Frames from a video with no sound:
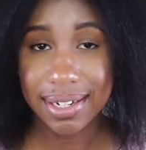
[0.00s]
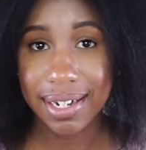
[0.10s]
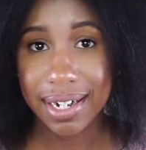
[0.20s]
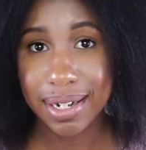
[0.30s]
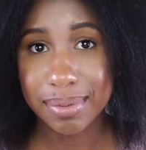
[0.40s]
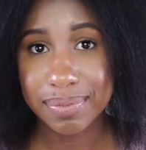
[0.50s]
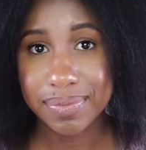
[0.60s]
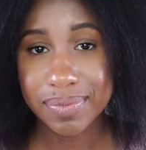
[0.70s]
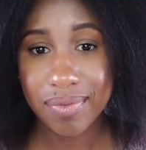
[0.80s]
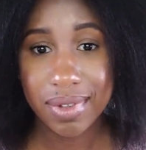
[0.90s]

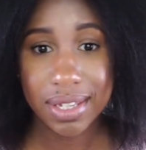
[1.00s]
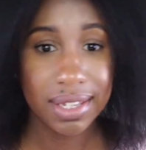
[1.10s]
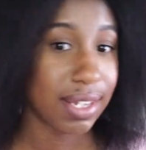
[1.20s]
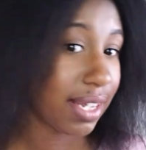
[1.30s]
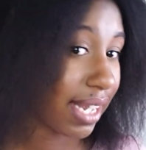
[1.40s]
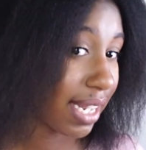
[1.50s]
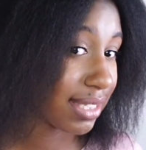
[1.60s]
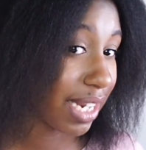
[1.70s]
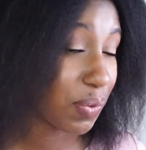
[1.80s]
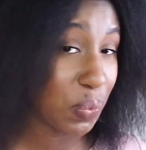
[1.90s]
Um,
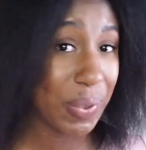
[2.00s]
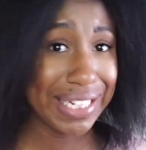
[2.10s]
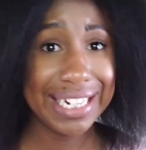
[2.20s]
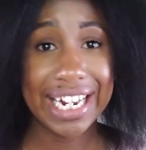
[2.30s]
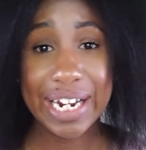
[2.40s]
and I really,